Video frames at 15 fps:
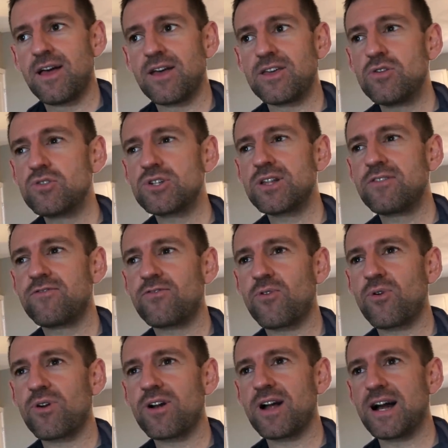usually
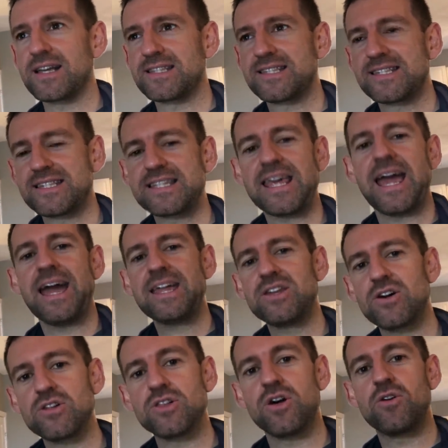for a
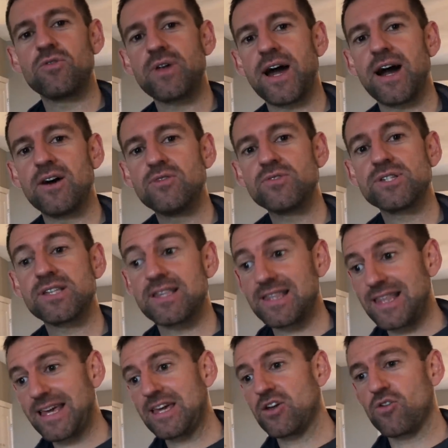standalone house,
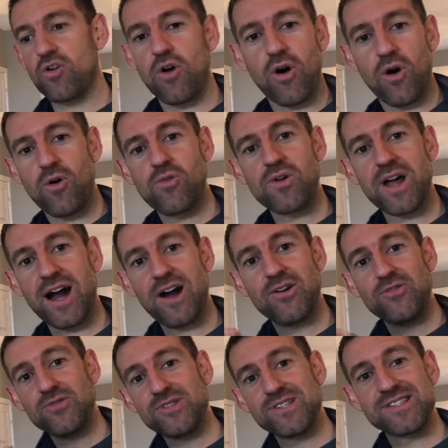like your own
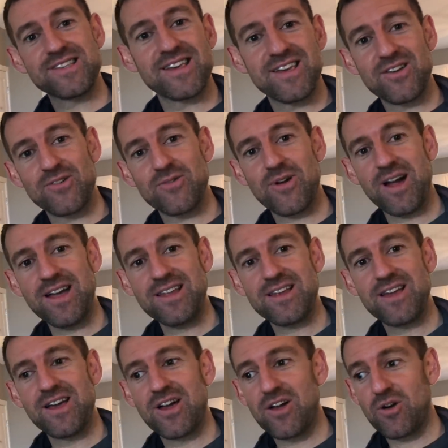house, right?
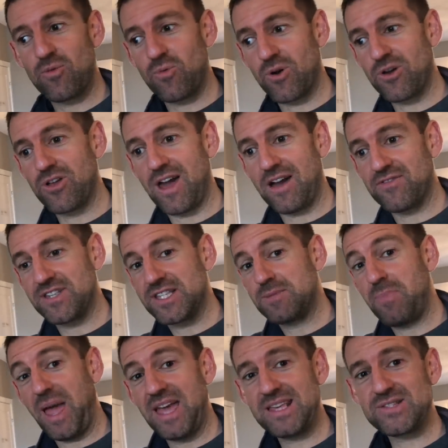Where you have
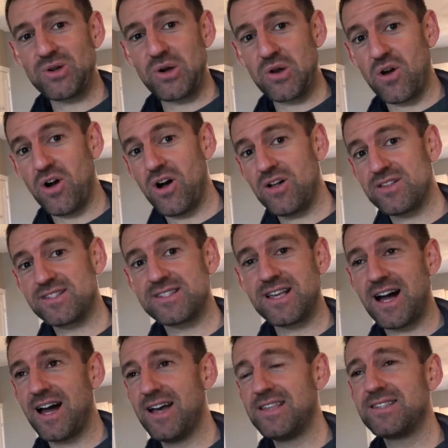space on all
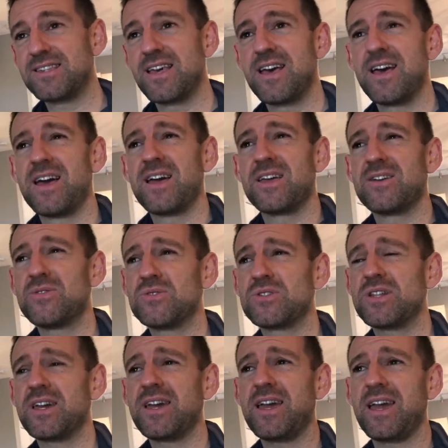sides.
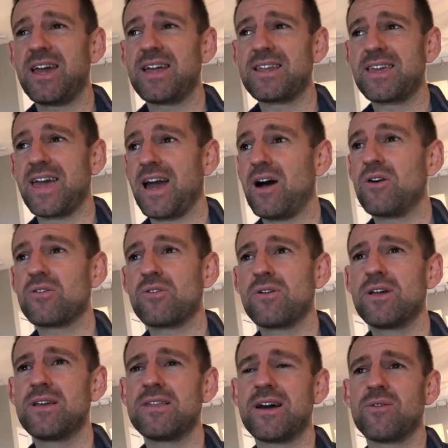Usually in
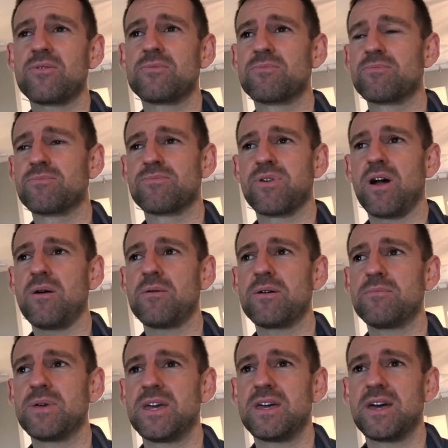Calgary, that would probably
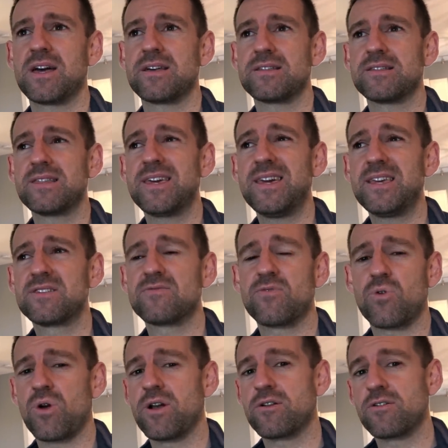be at least
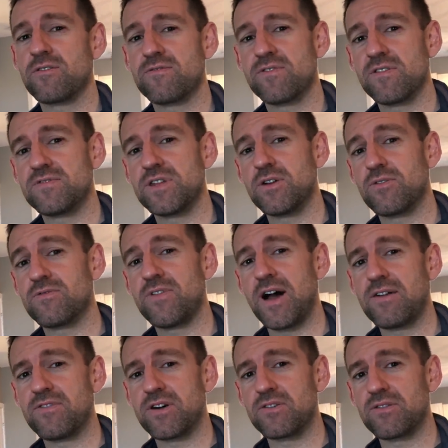450 or
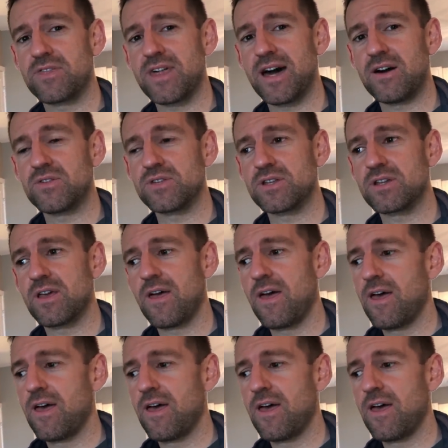500,000.